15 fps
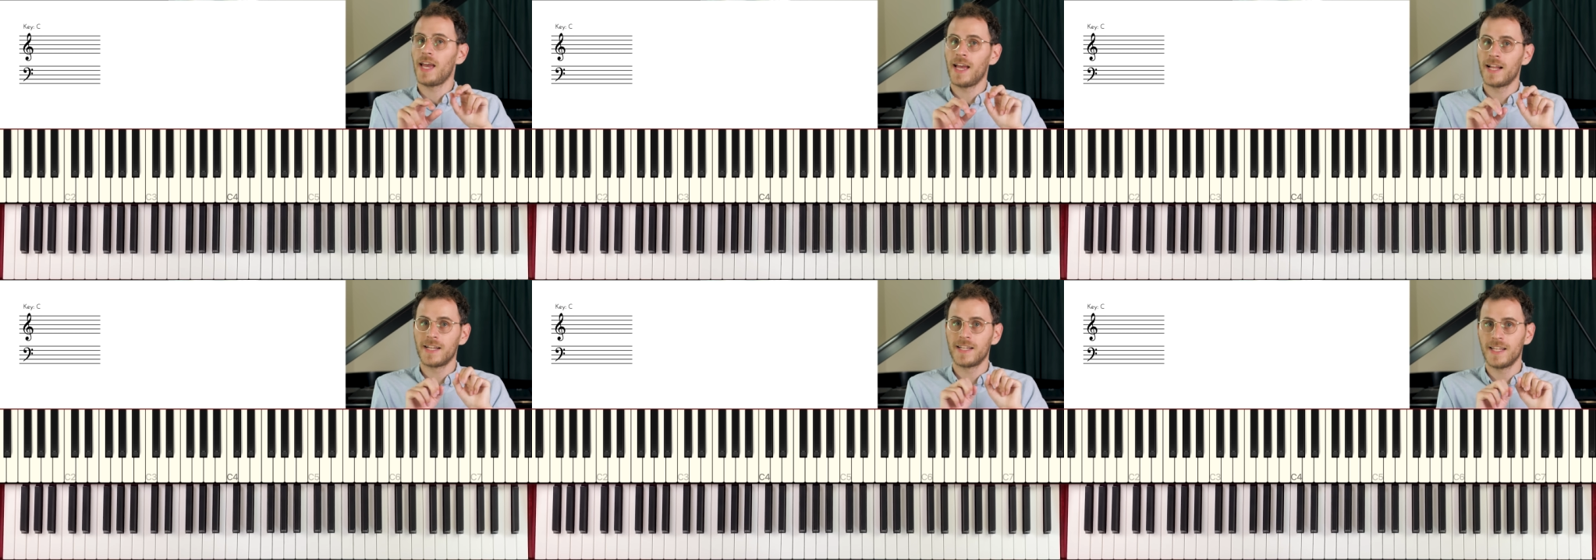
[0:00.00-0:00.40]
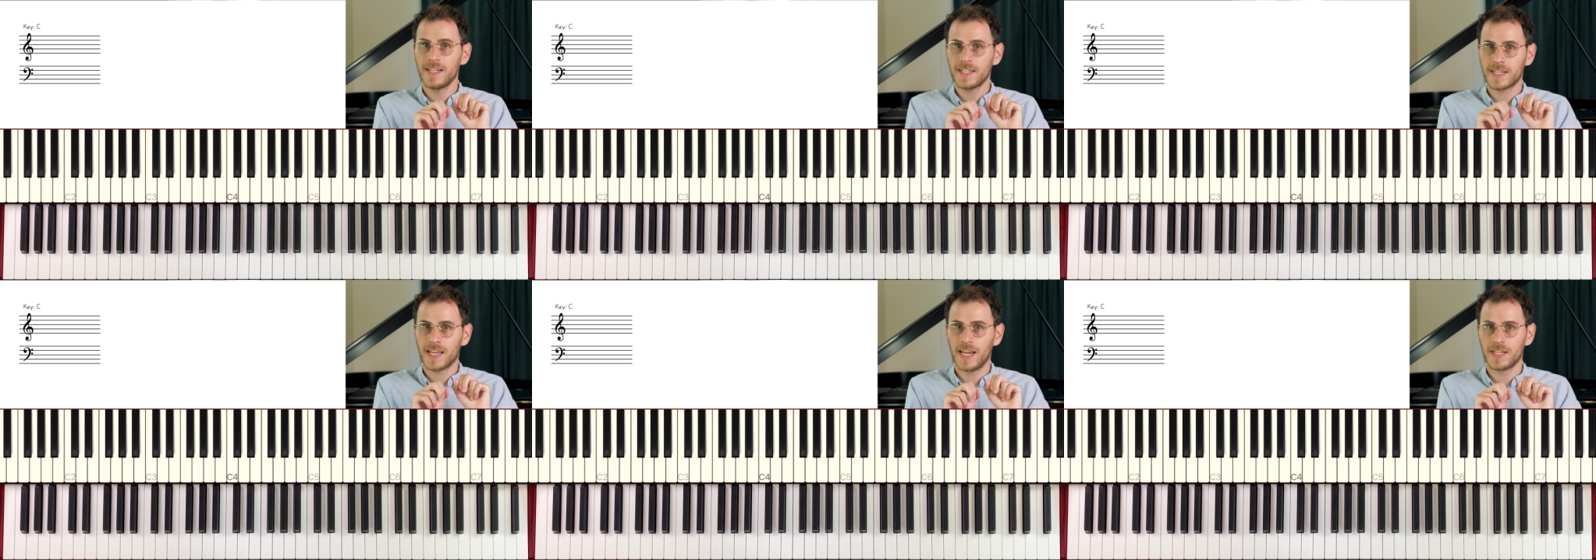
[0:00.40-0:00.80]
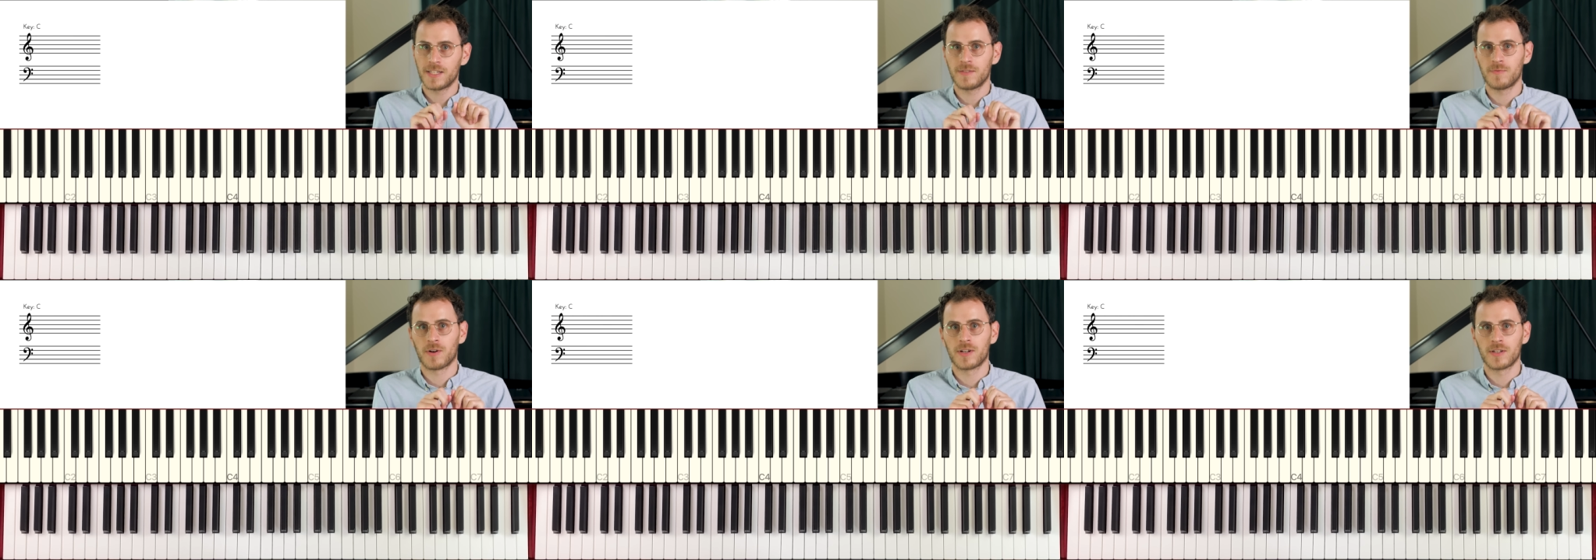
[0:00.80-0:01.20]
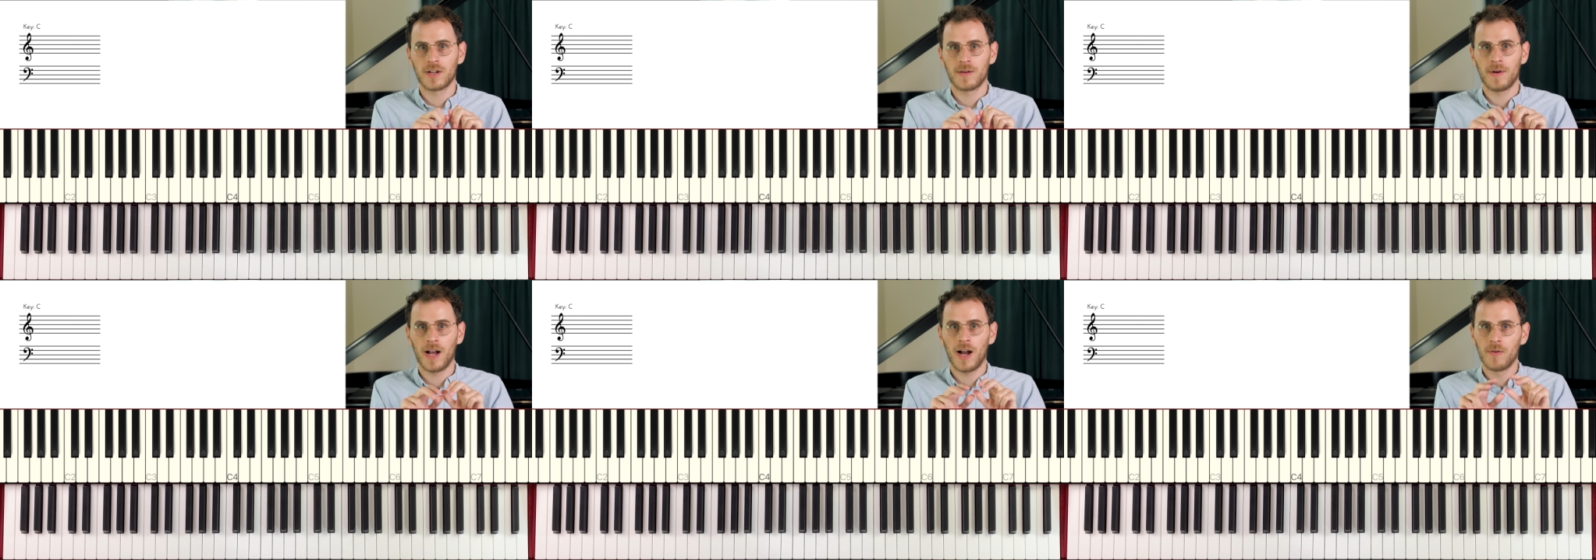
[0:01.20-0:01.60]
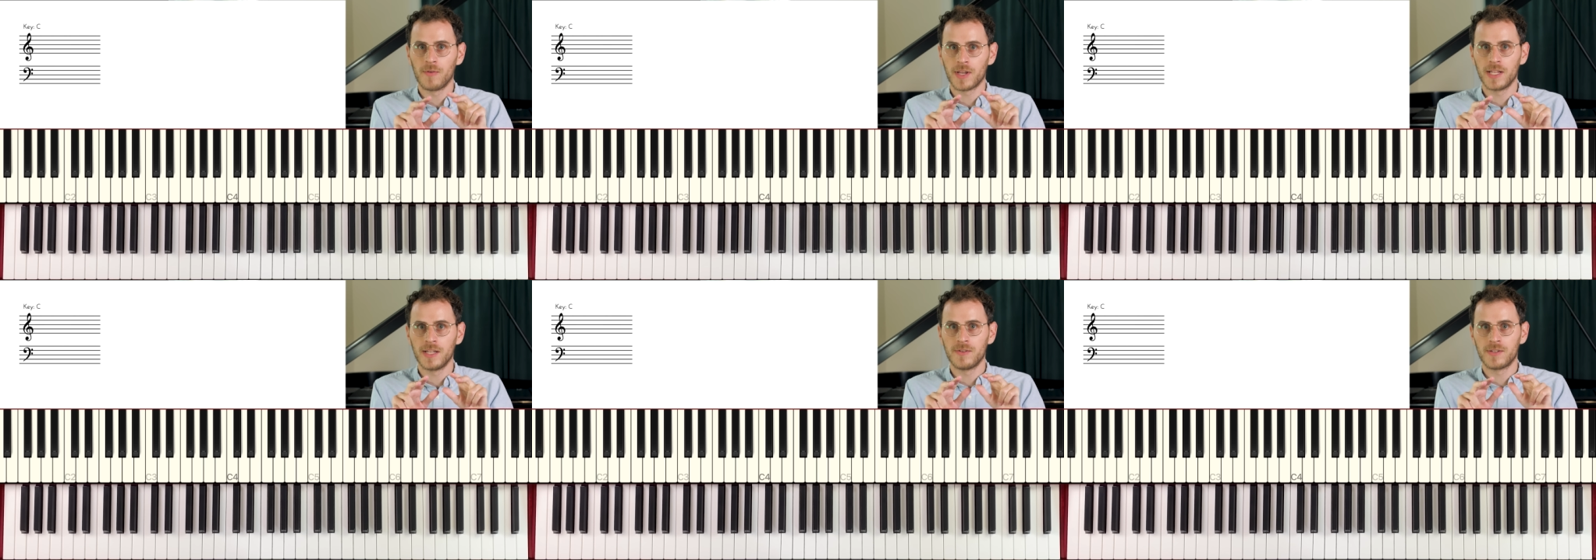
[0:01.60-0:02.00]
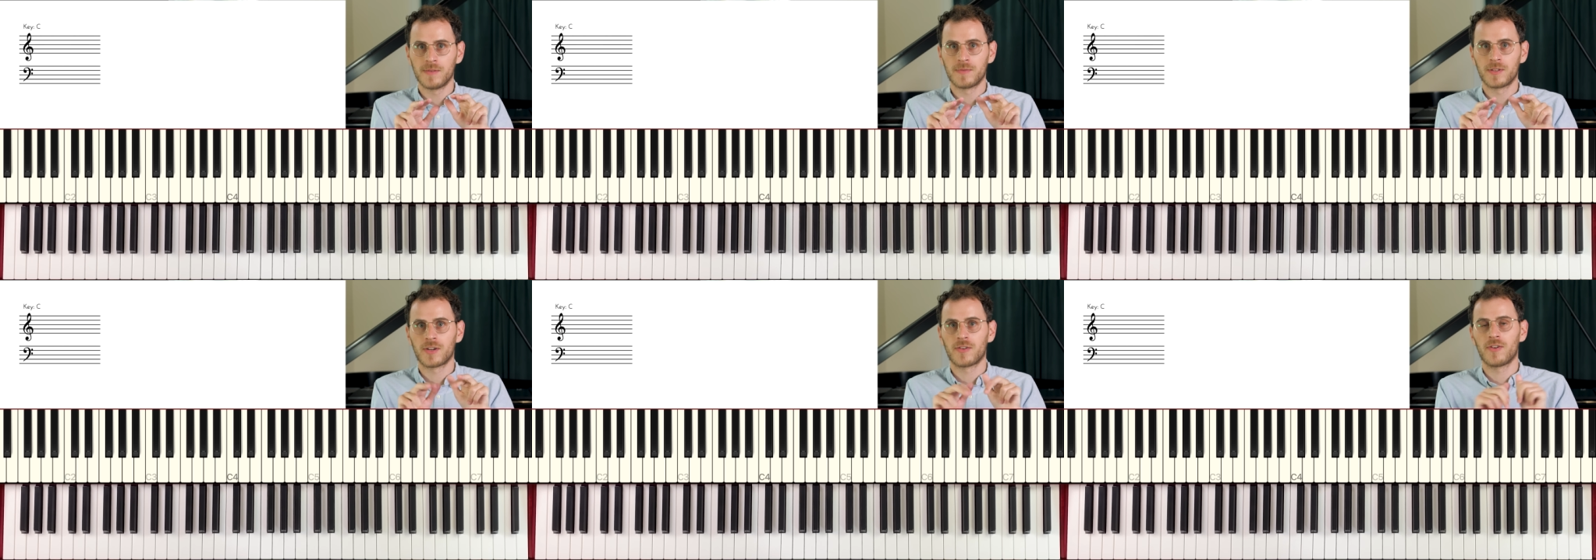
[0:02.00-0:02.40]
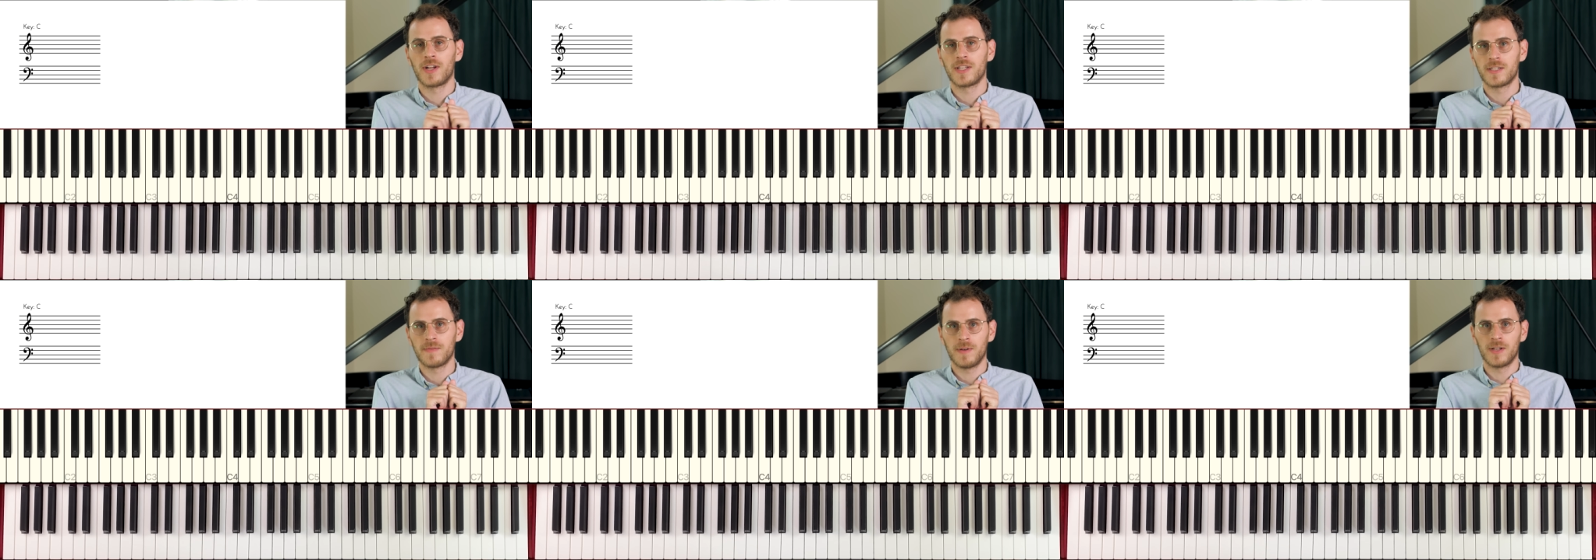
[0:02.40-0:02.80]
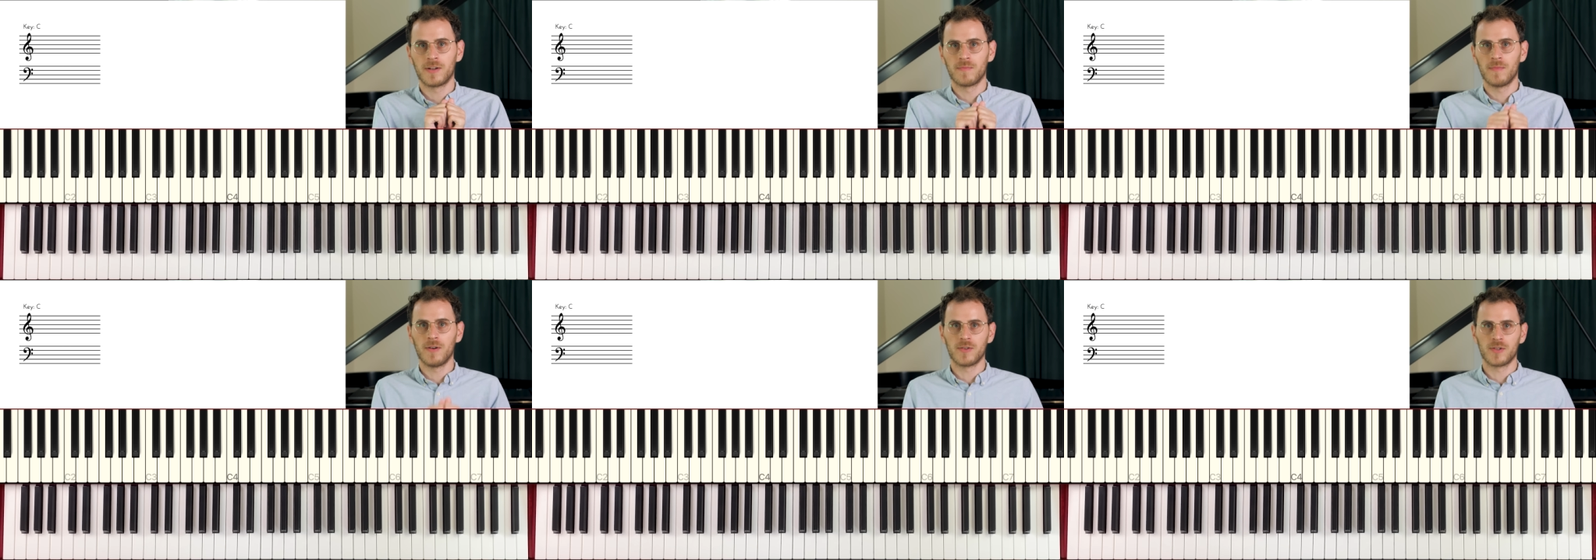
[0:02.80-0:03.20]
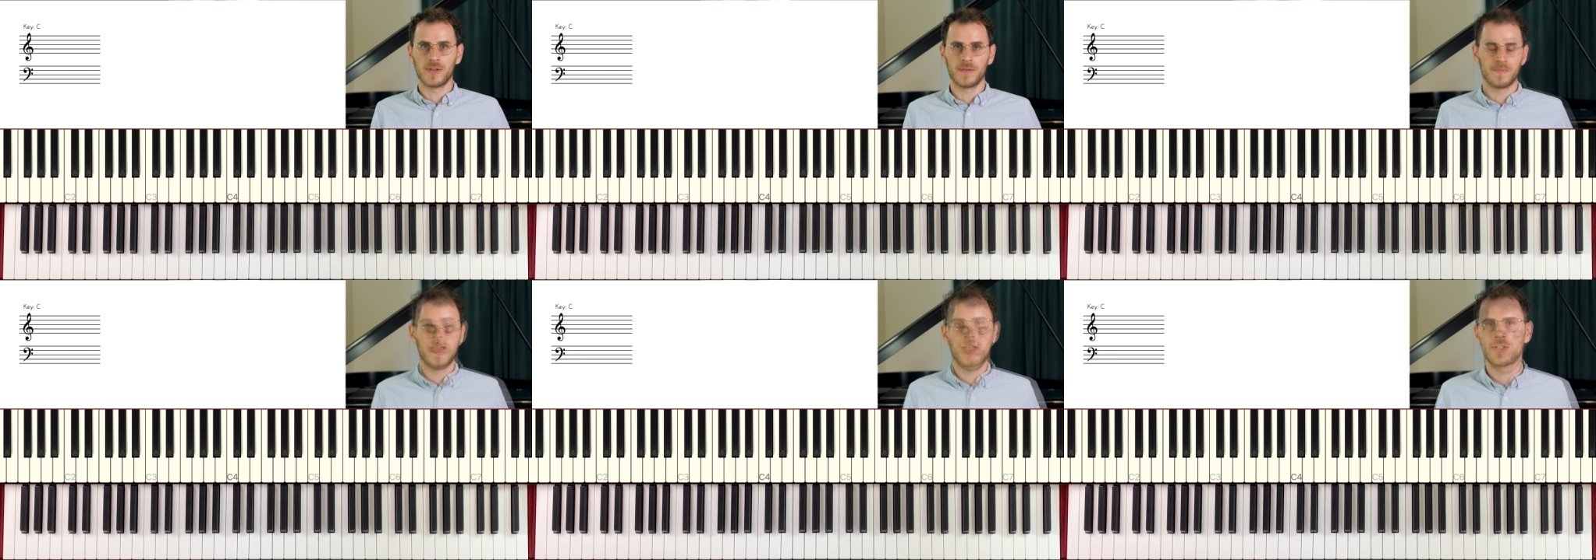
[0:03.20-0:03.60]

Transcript: And in this case, we're going to talk about how we can use them to create some inner motion.